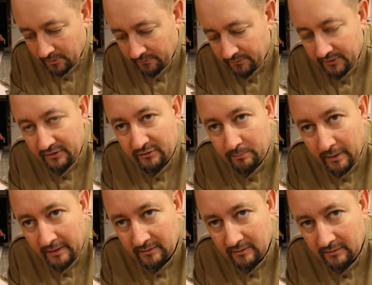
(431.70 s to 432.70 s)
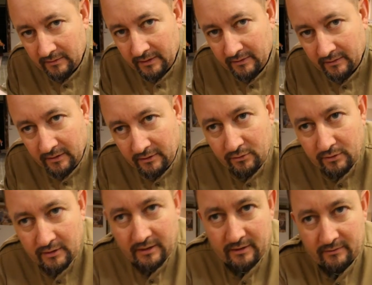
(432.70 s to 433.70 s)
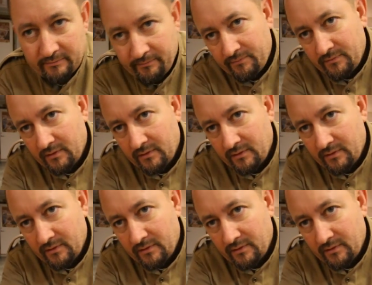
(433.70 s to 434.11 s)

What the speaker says: finished panel, and then you can